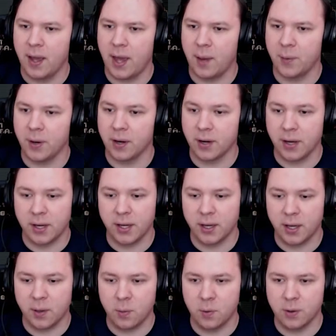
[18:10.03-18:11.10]
And we are going to
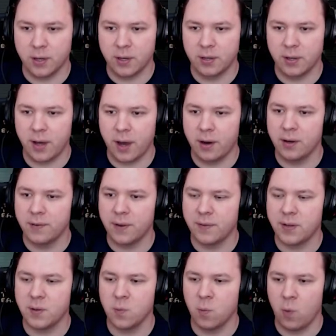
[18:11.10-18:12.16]
get awarded
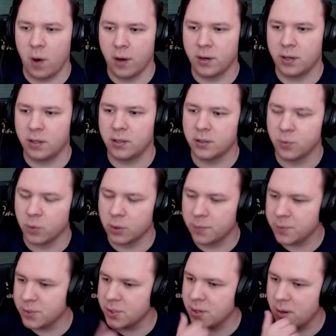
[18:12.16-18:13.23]
150 water orbs.